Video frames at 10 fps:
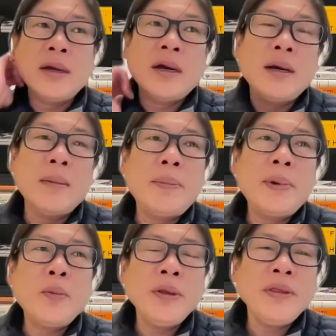um,
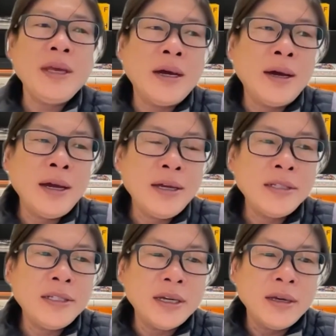but with the
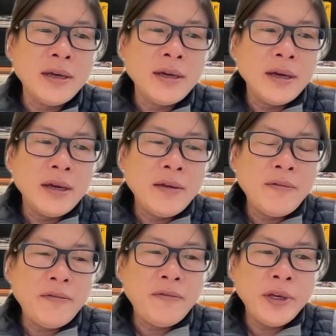eyes,
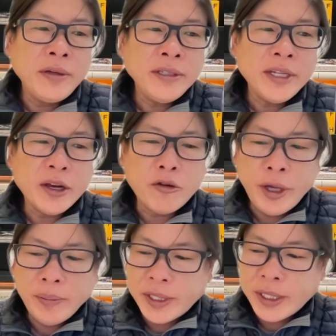it feels it
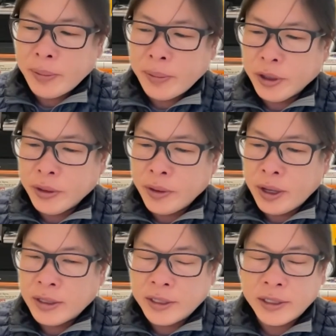creeps up on you,
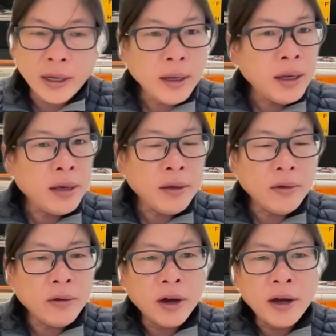and suddenly
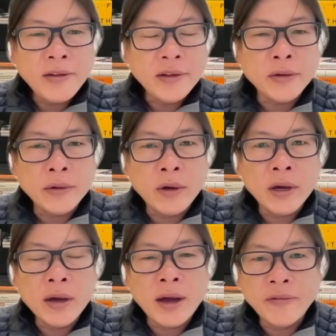your eyes are no
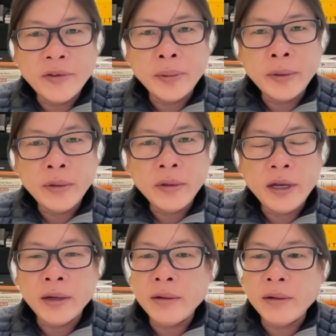longer comfortable
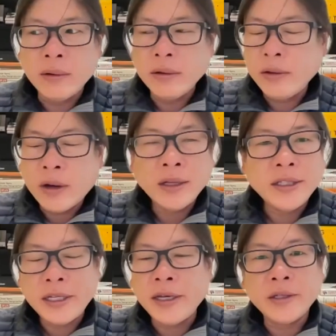and no, you can't
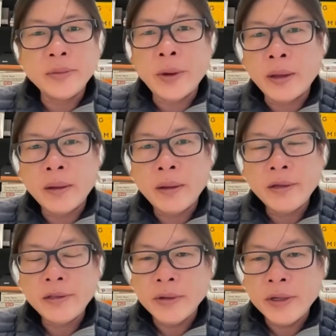see as well.
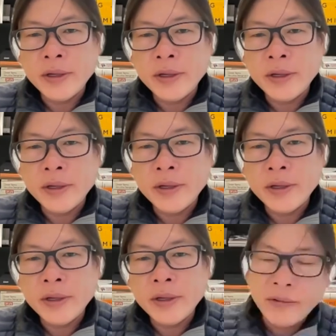So,
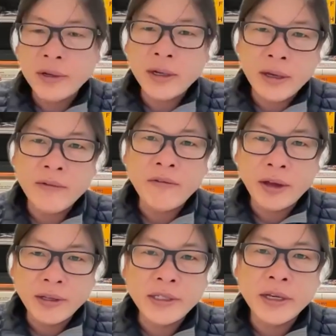menopause
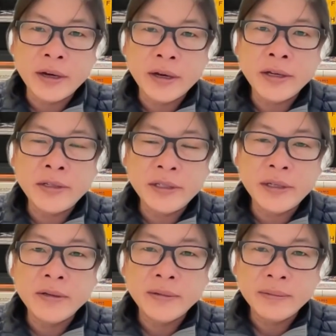definitely affects the eyes.